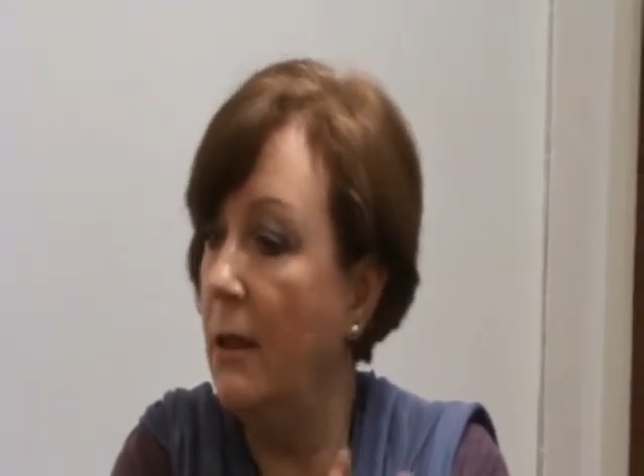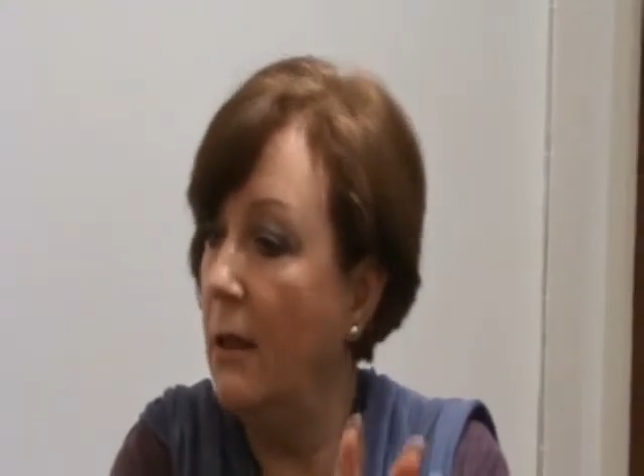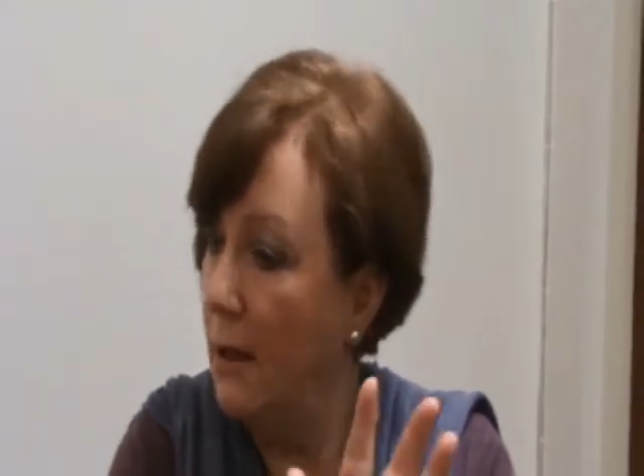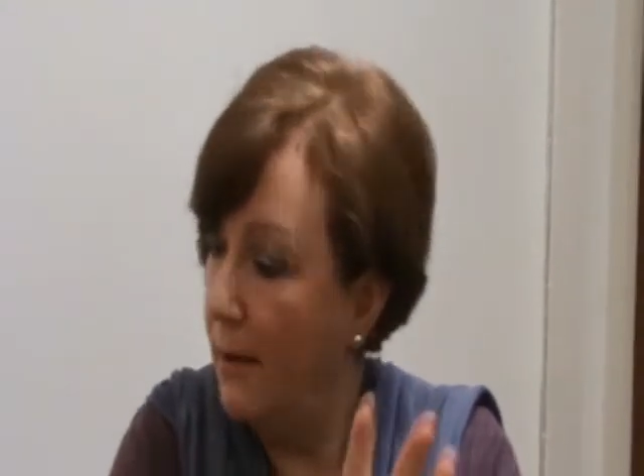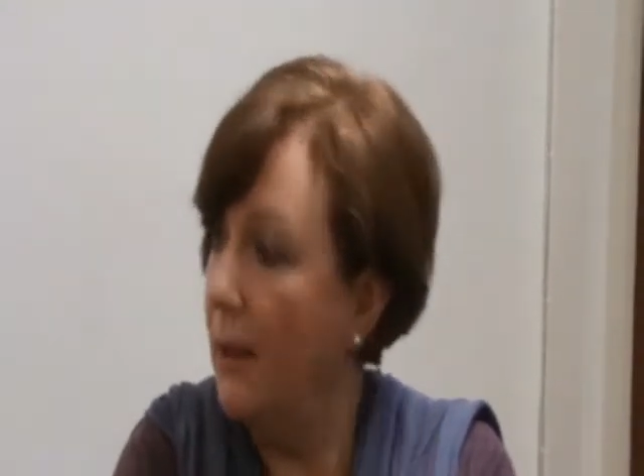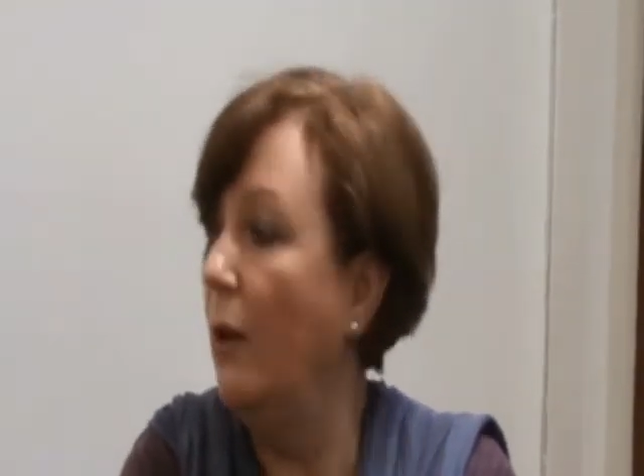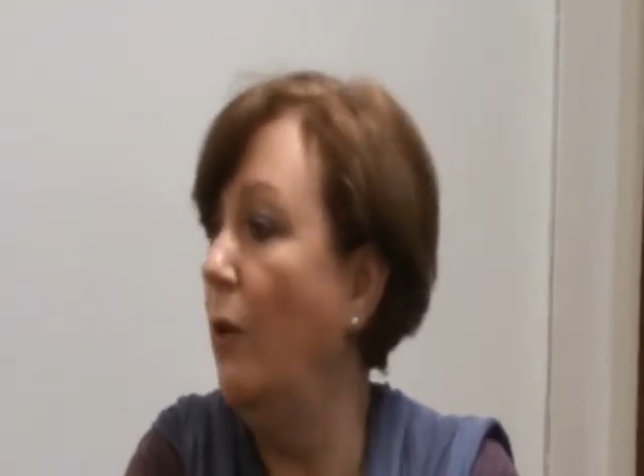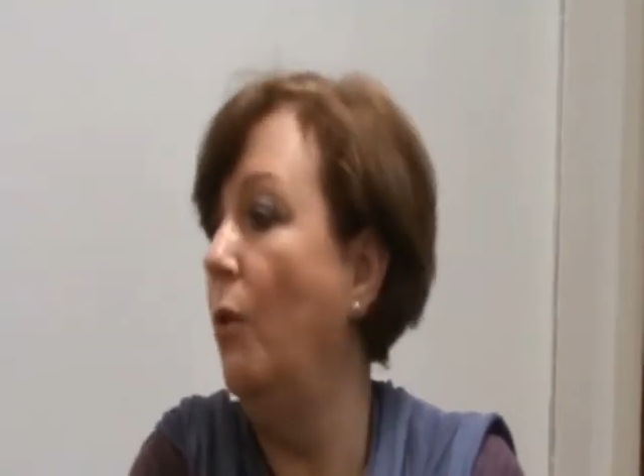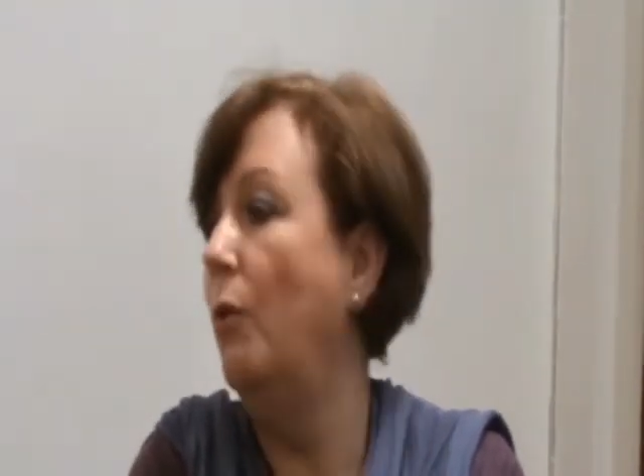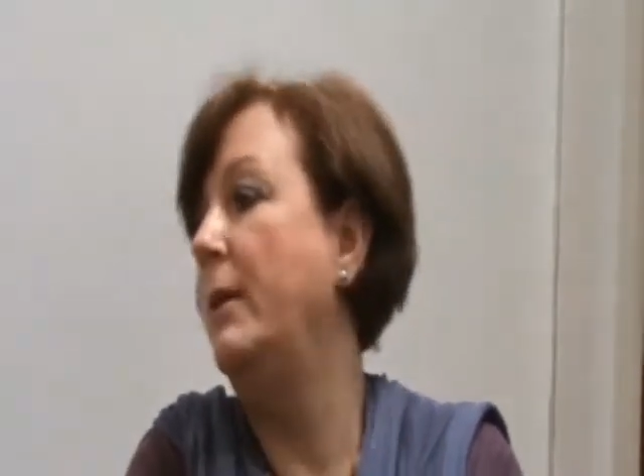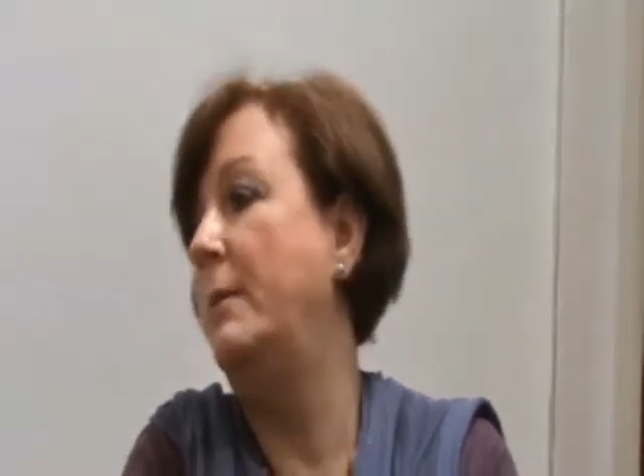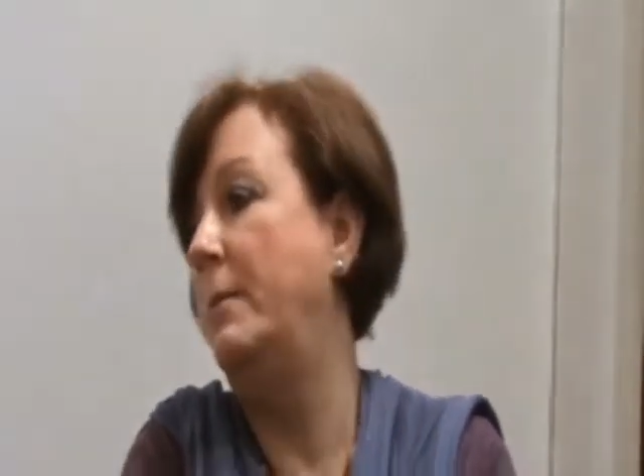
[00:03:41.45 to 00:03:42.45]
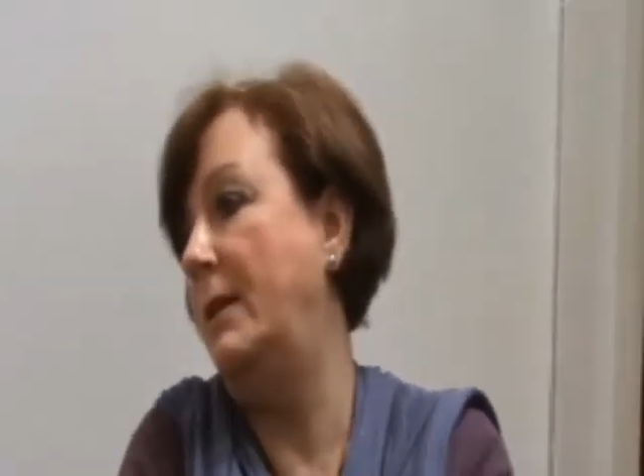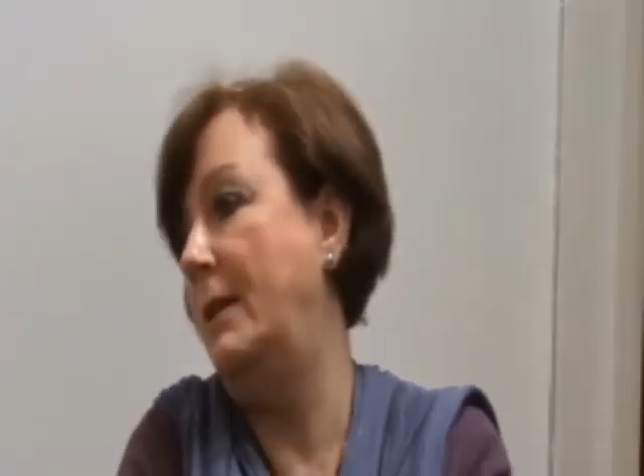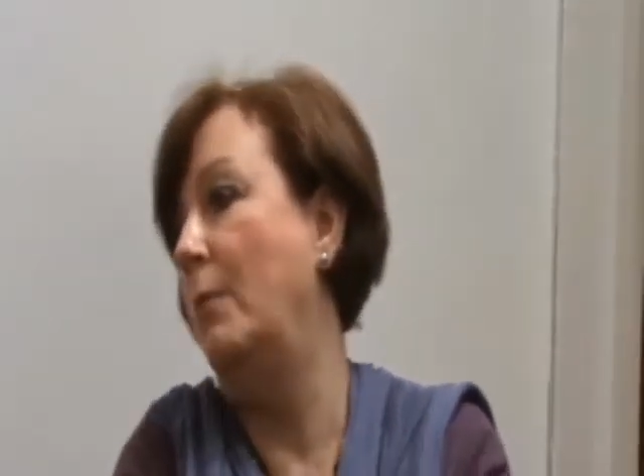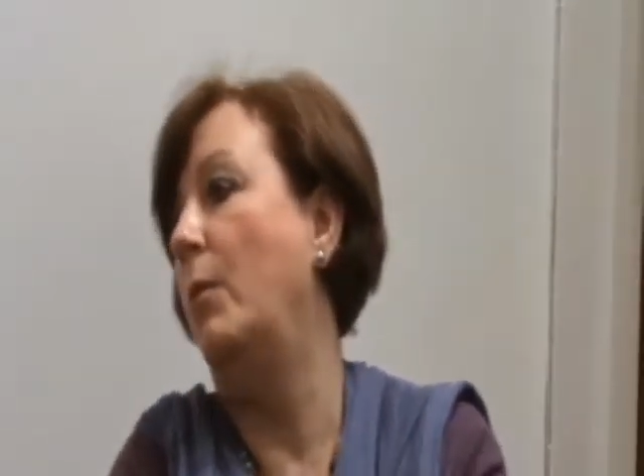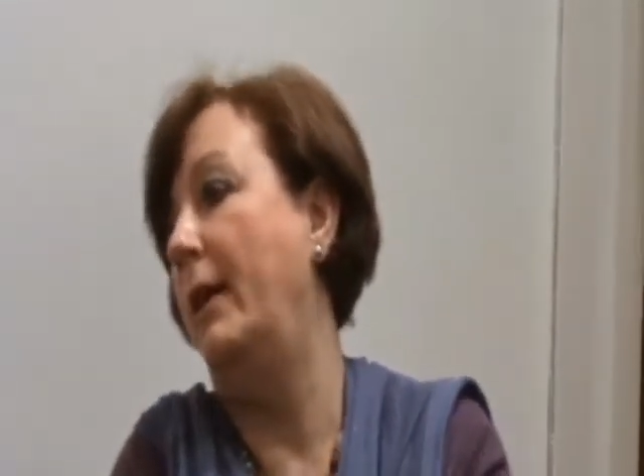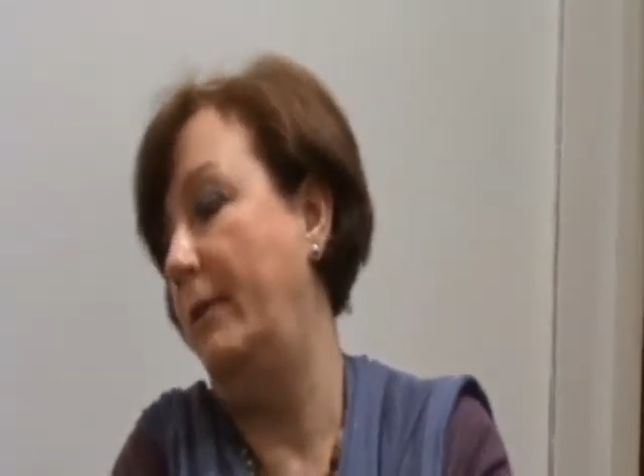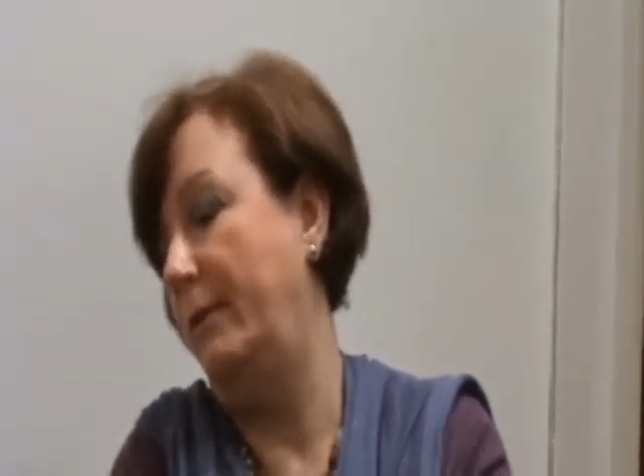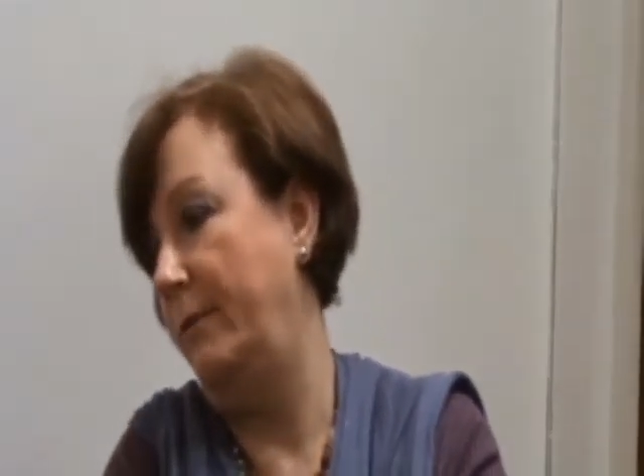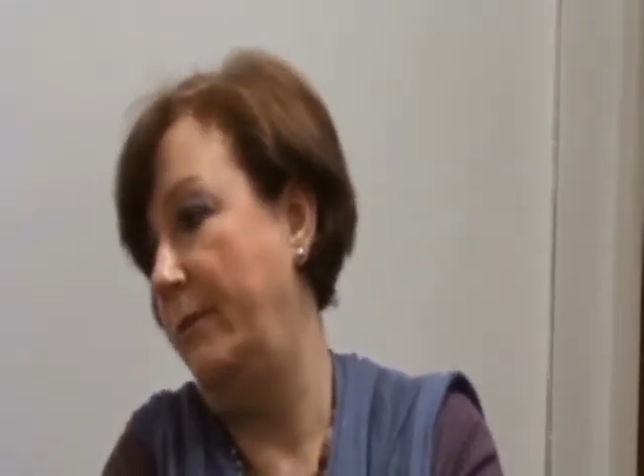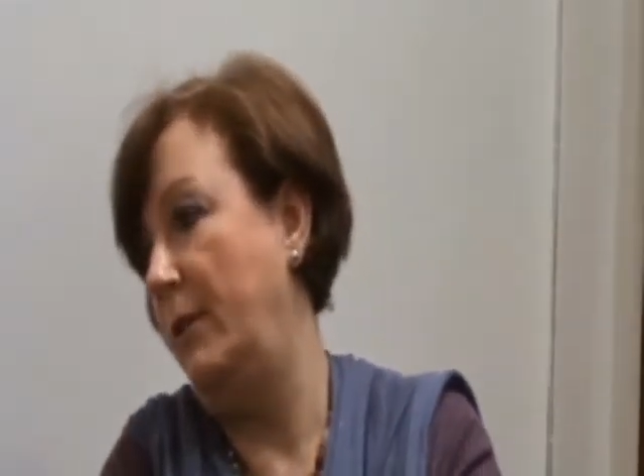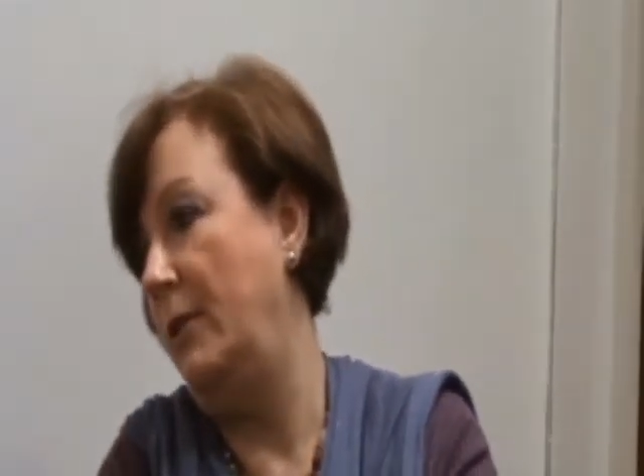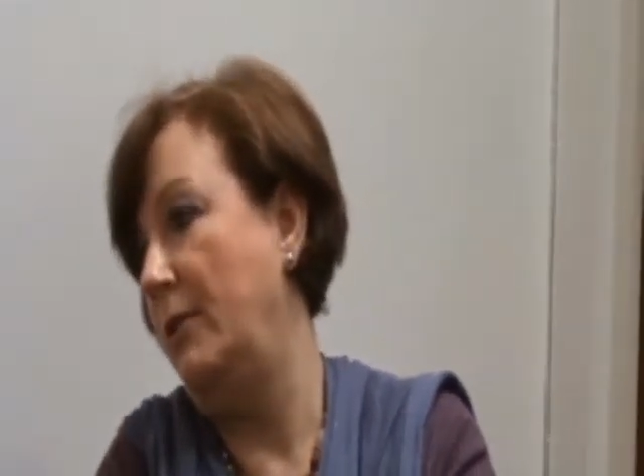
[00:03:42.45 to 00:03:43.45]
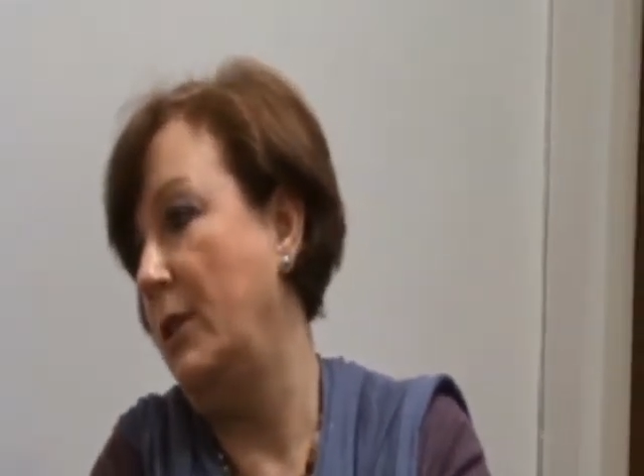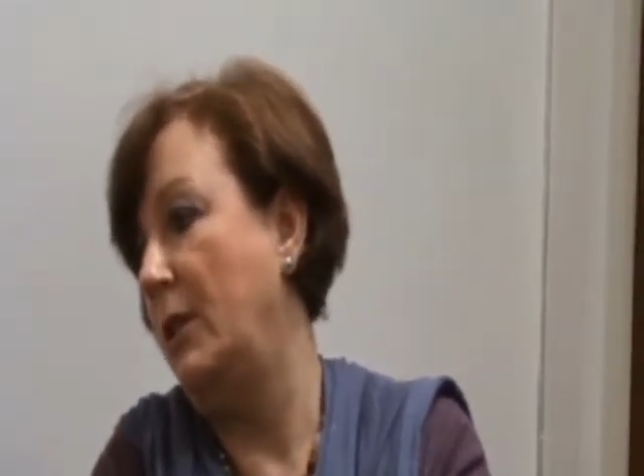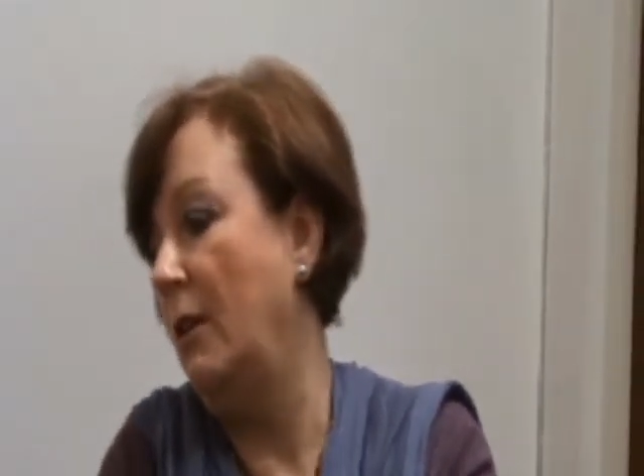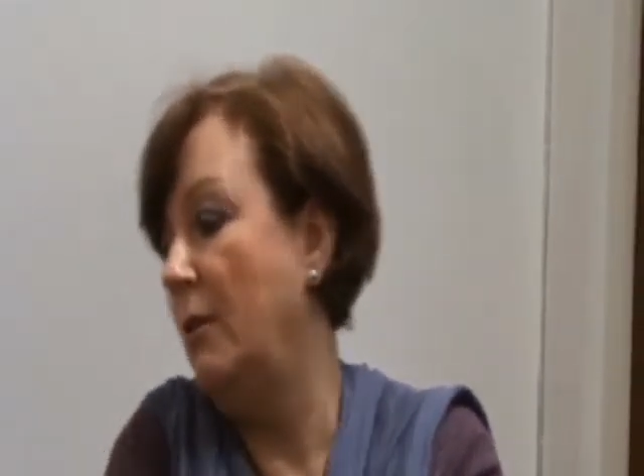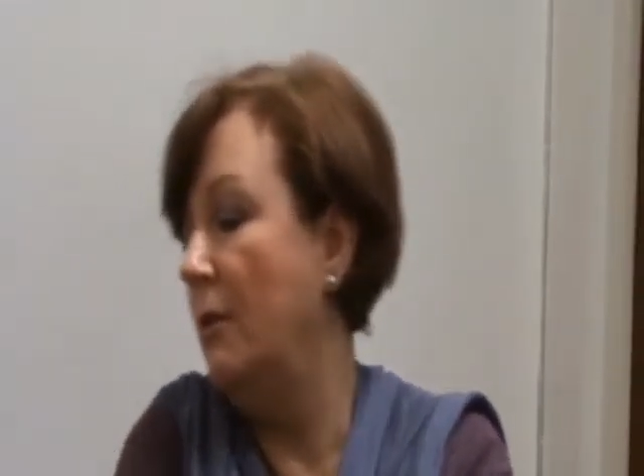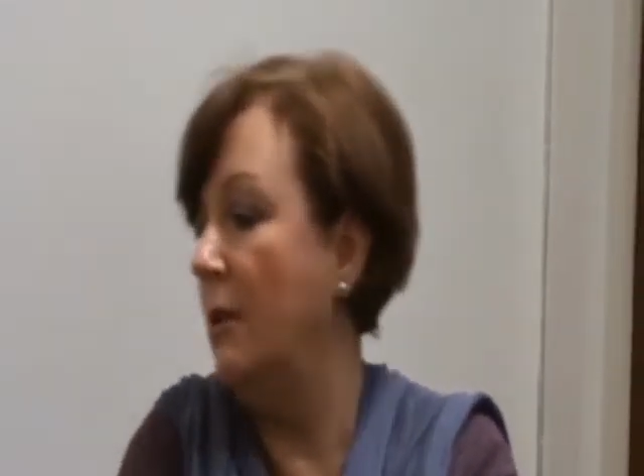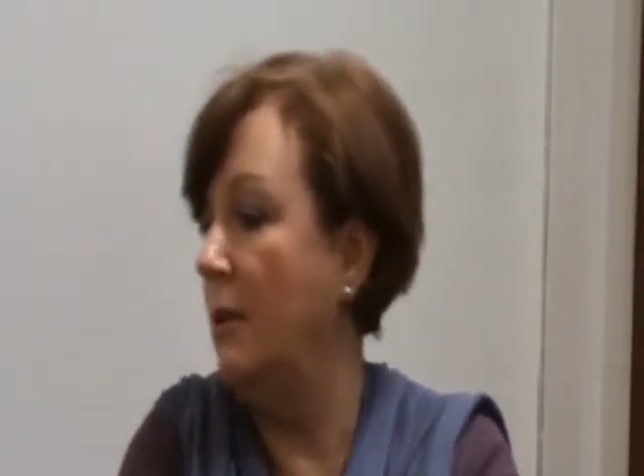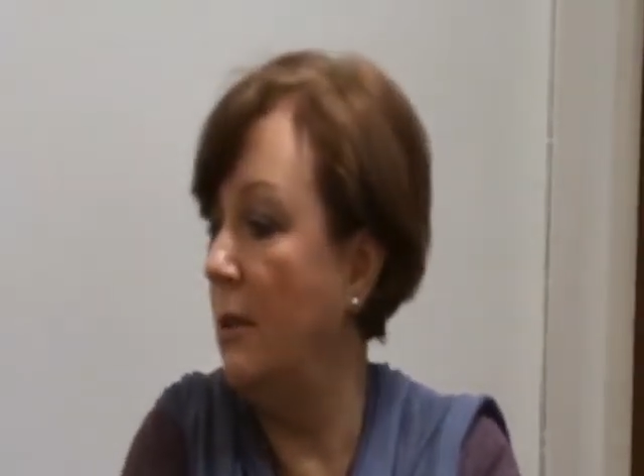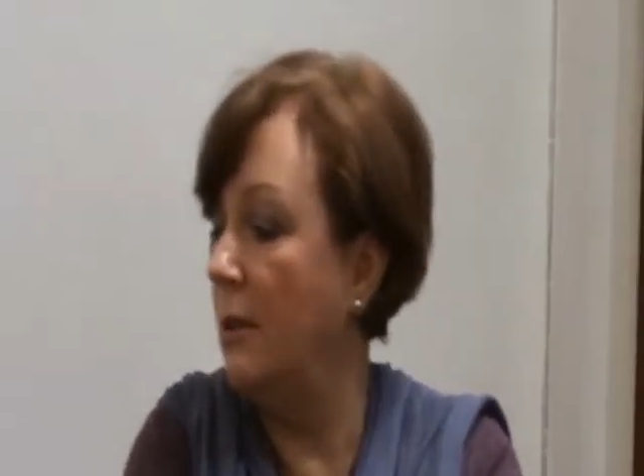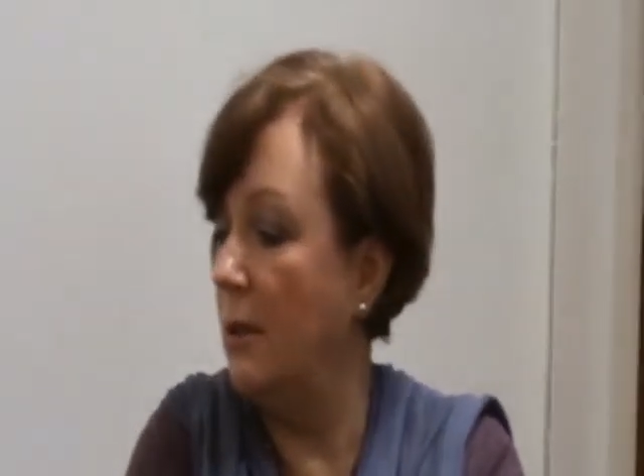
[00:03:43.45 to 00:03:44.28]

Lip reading: there'll always be somewhere for you to go and